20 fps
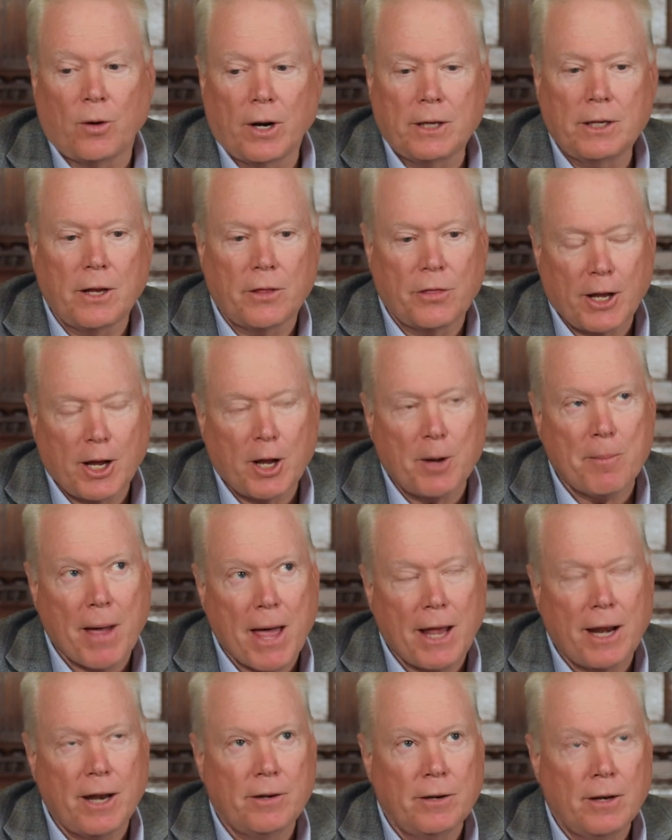And you think
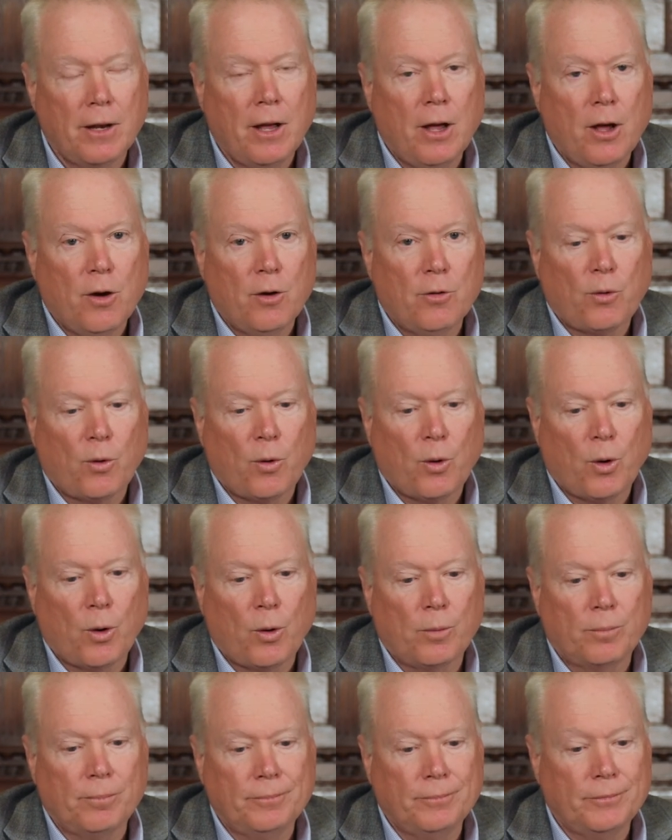about it
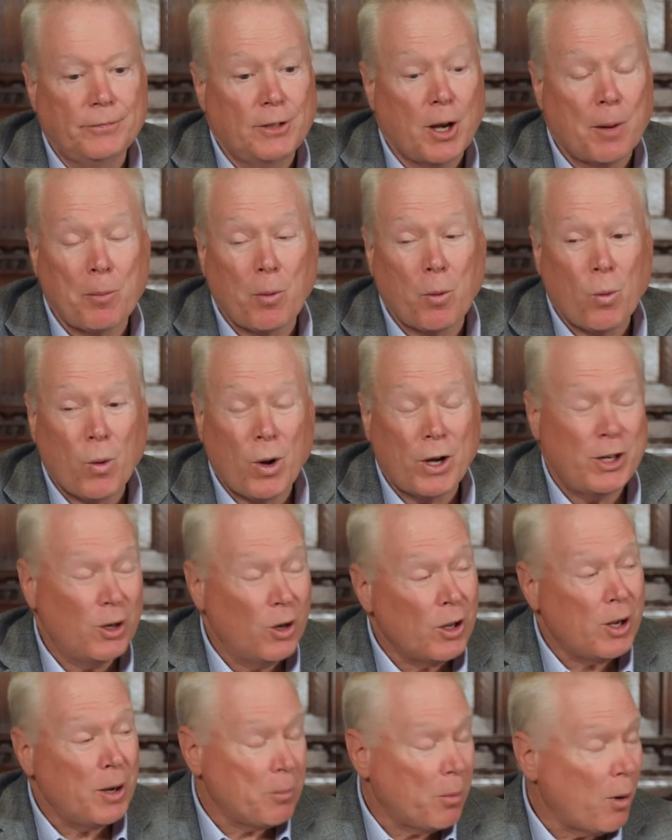for number one, you
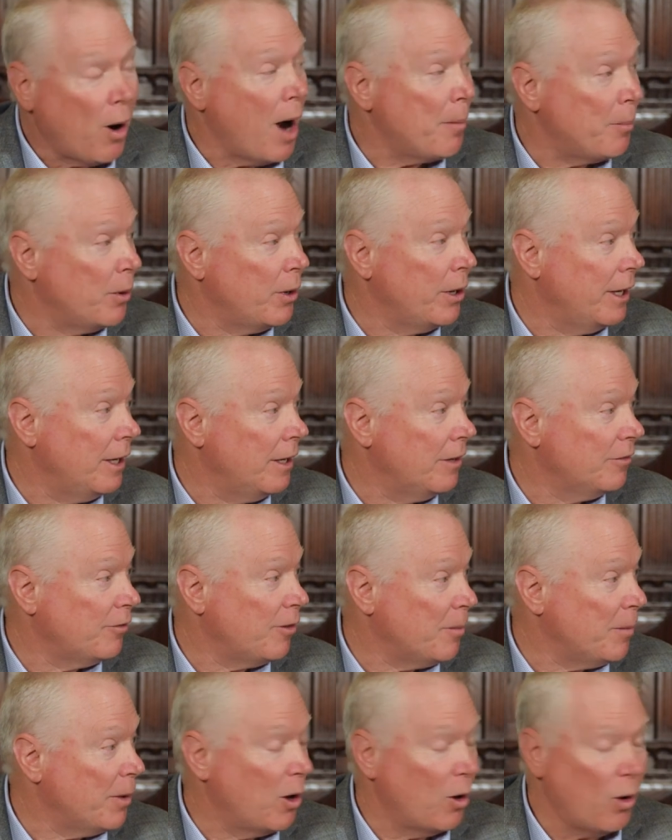look at property
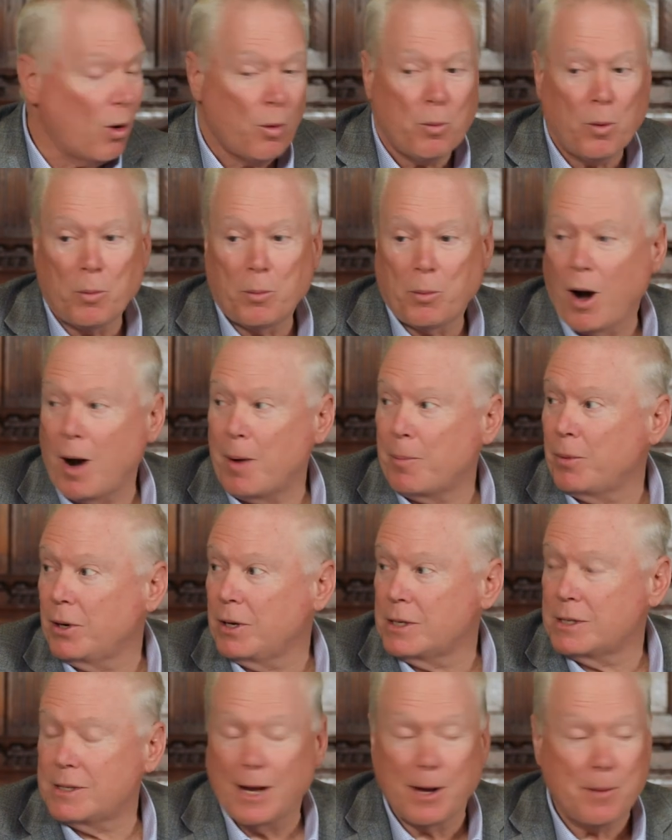from a global
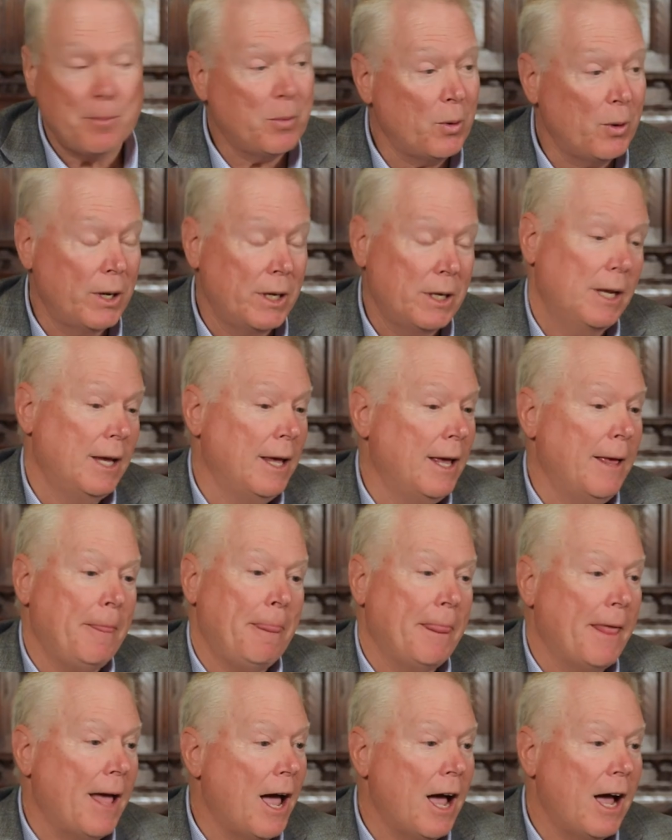property standpoint
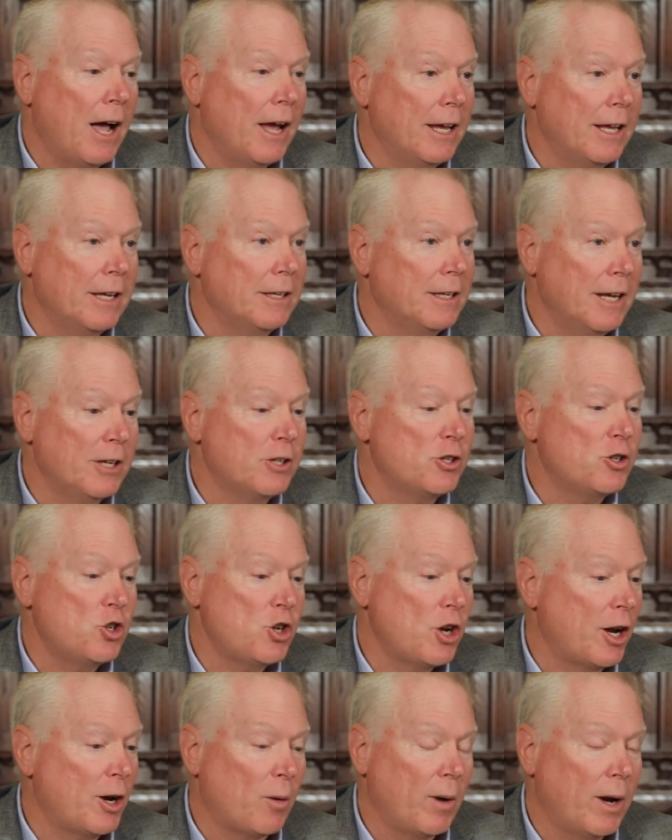uh, it, it's
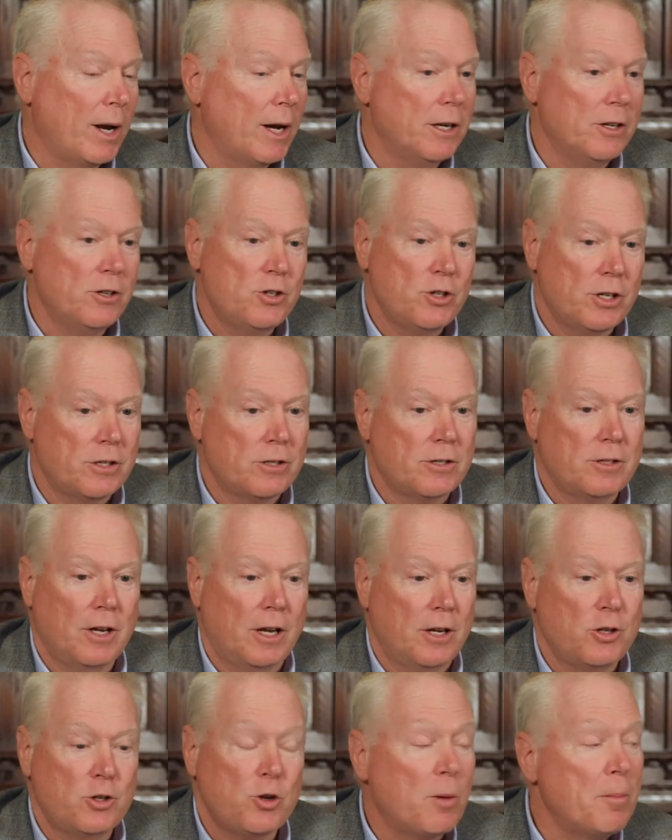generated just
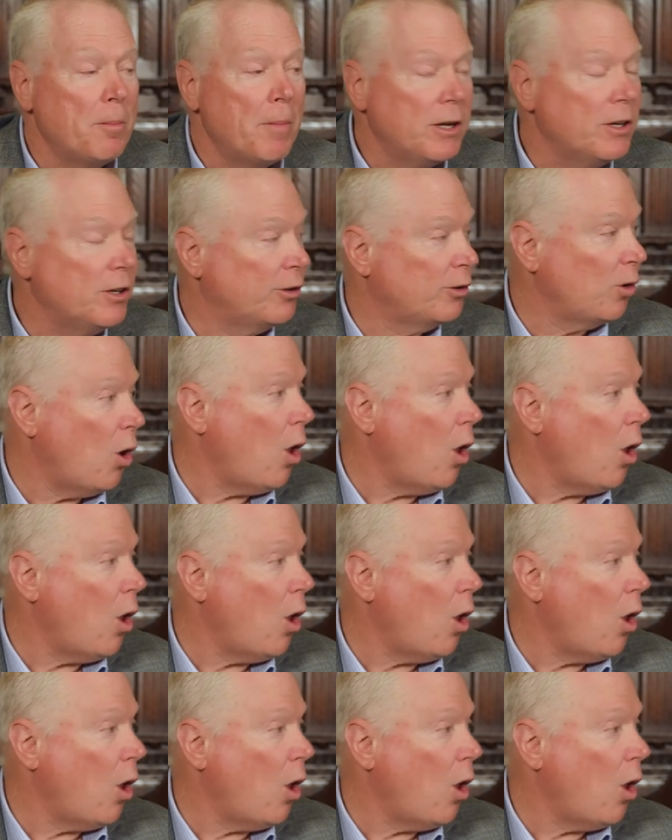uh, tremendous